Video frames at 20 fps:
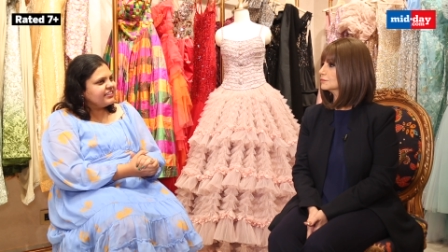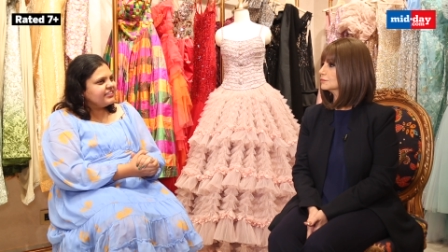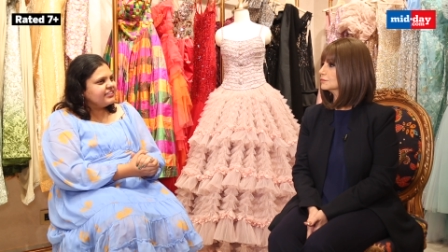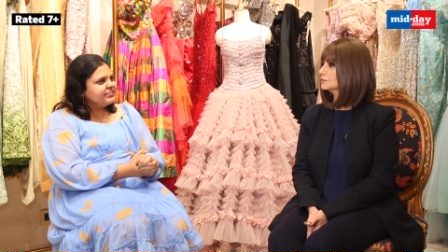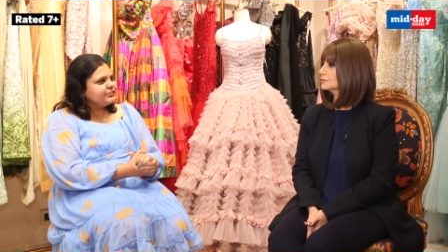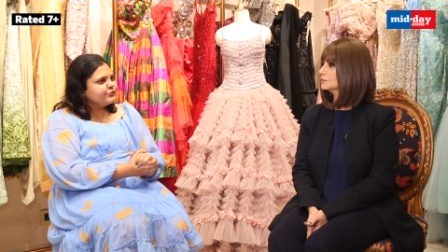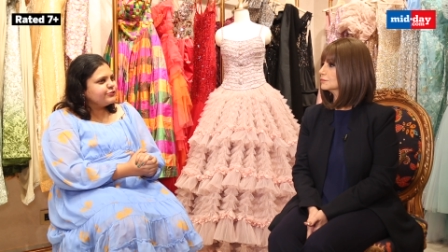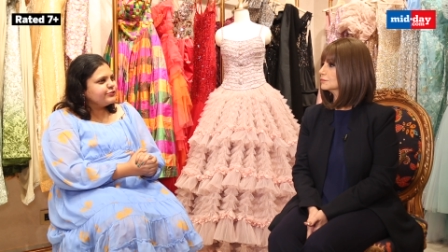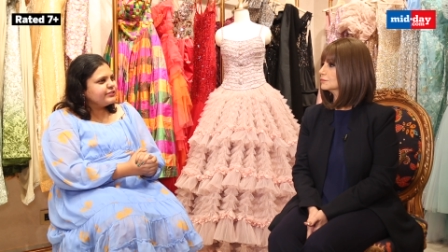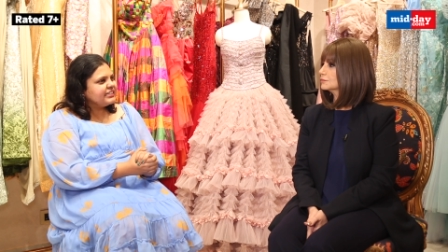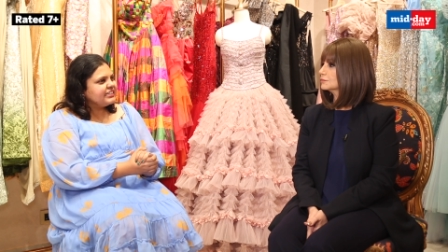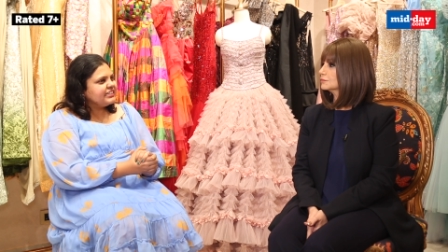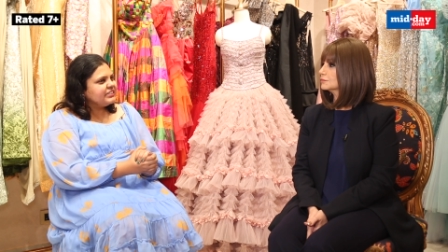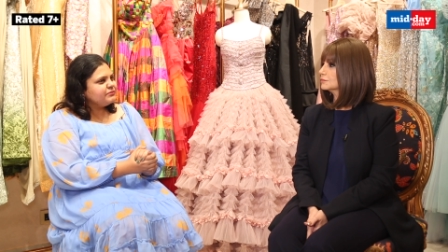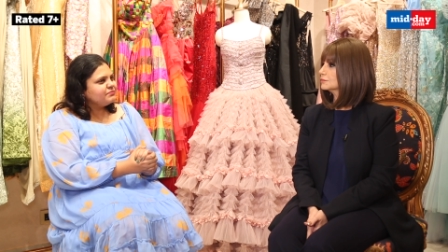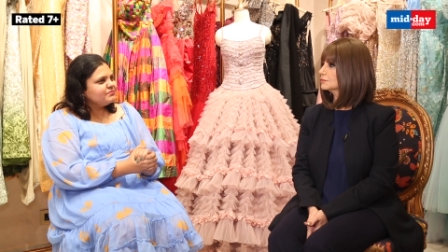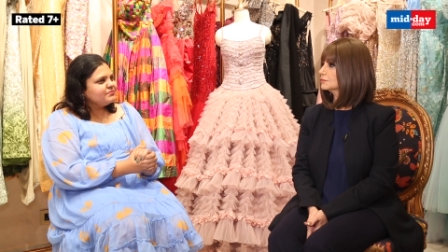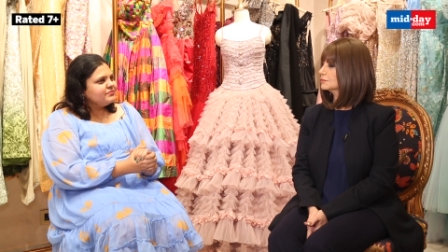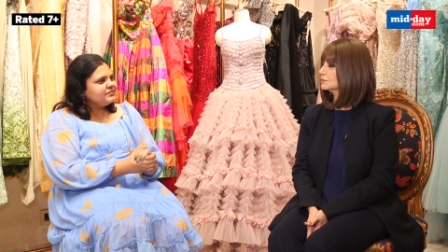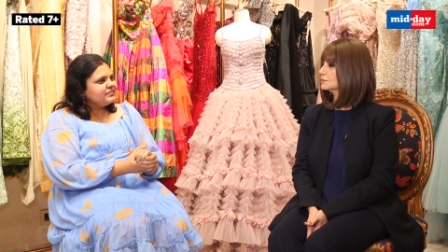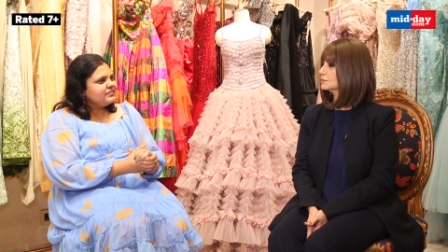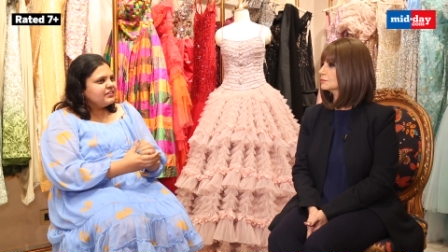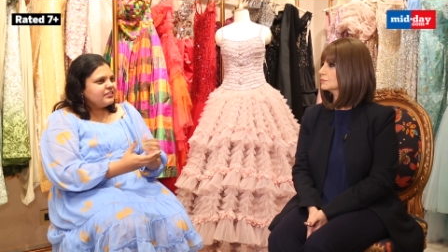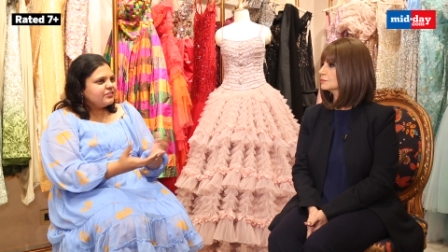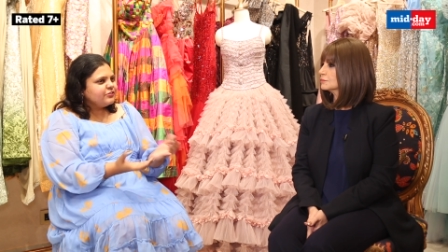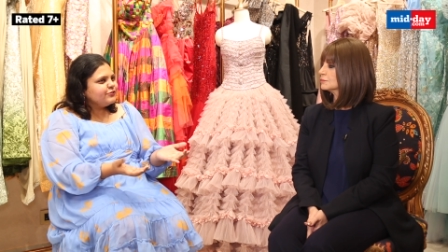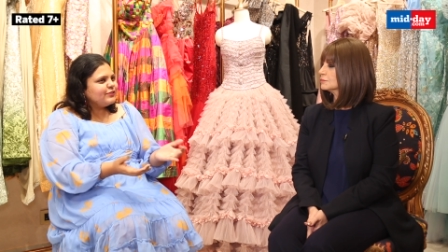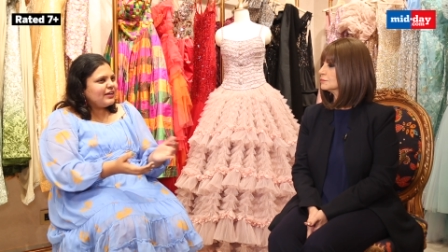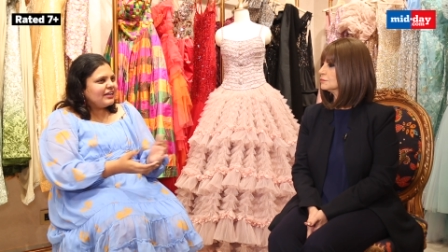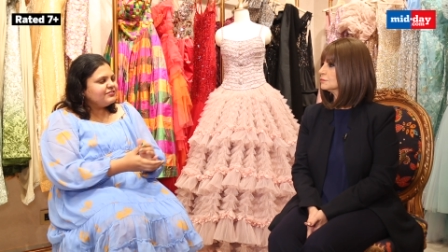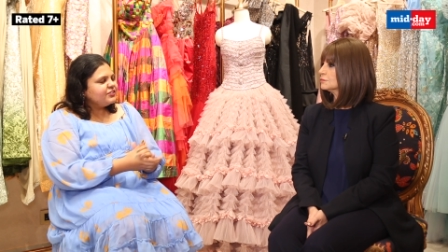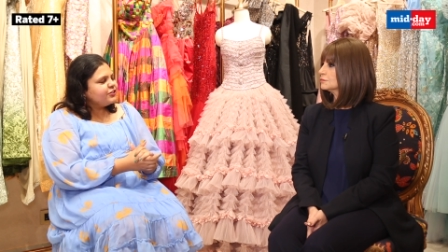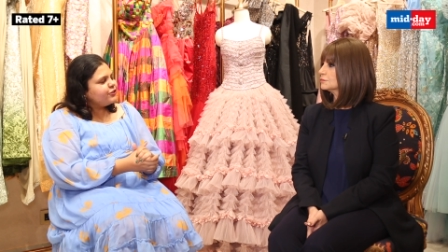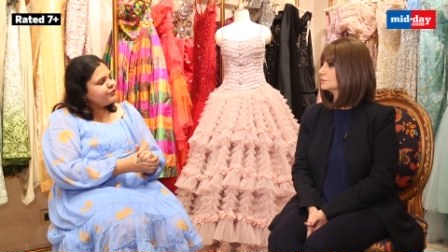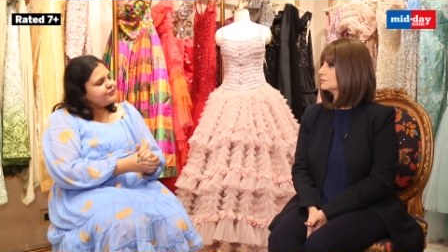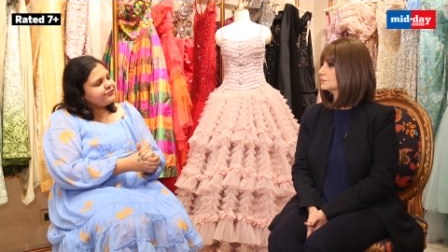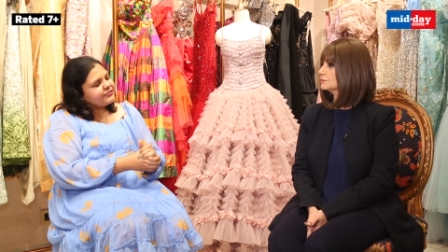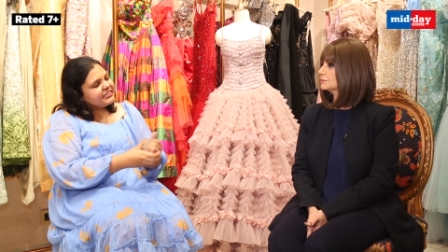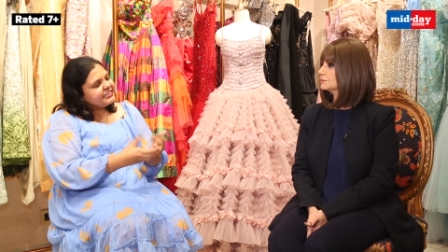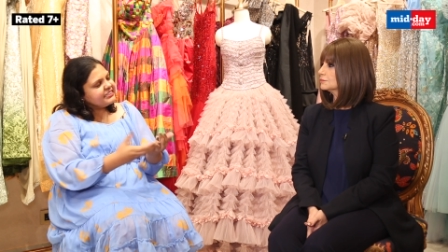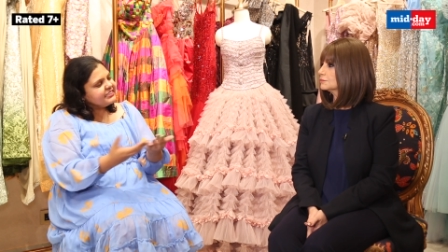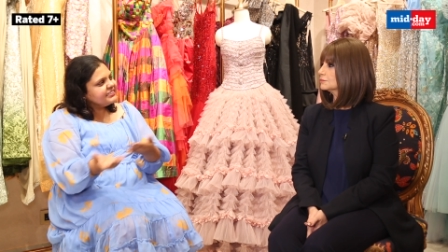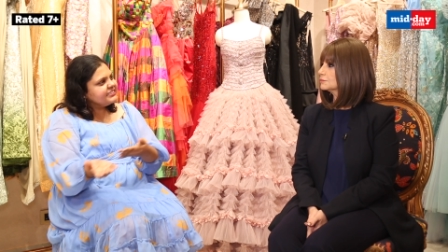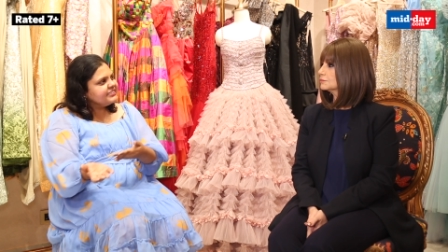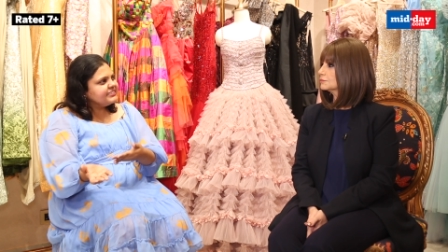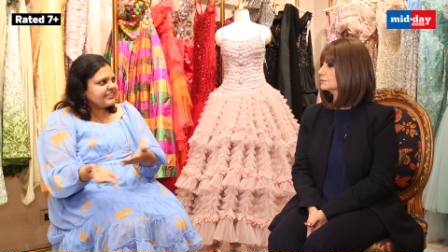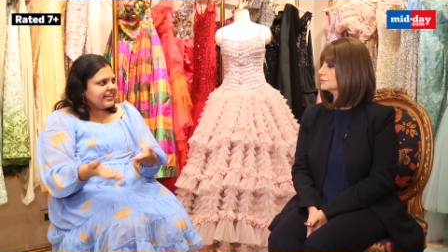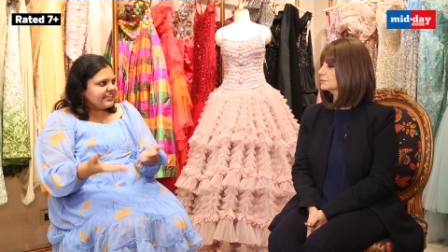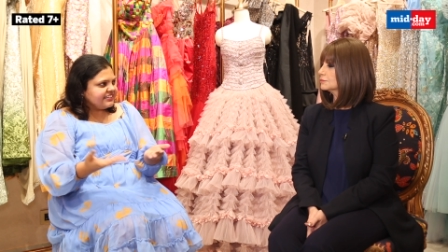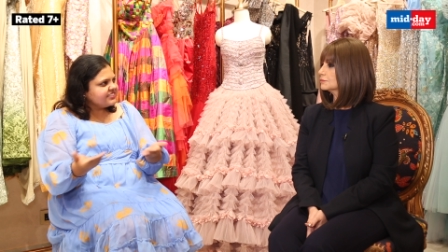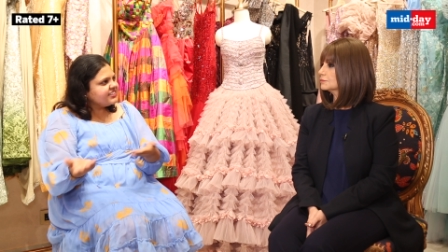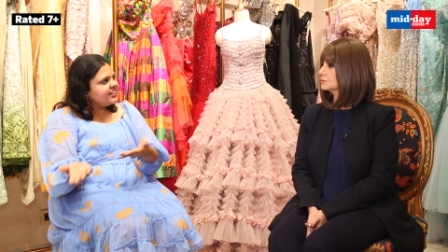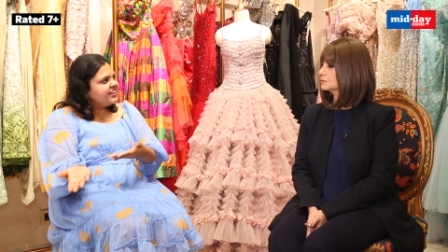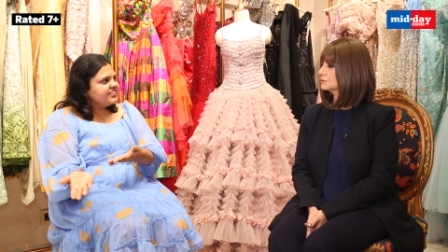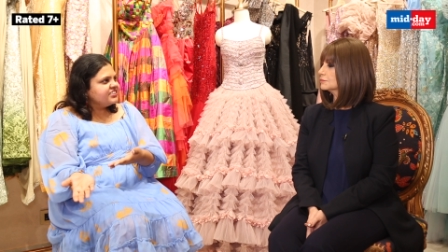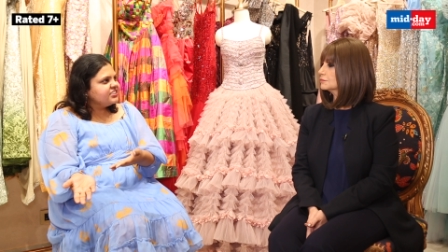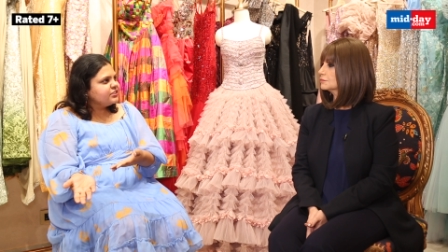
And today, you have a lot of Indians at Cannes,